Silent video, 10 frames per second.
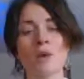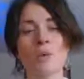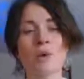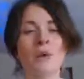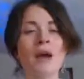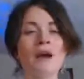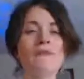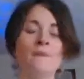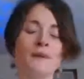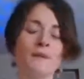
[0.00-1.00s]
where you
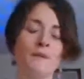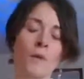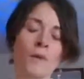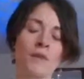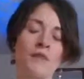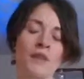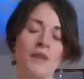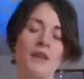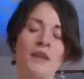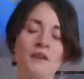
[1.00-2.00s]
haven't been forward
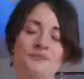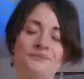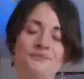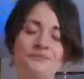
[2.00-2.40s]
thinking.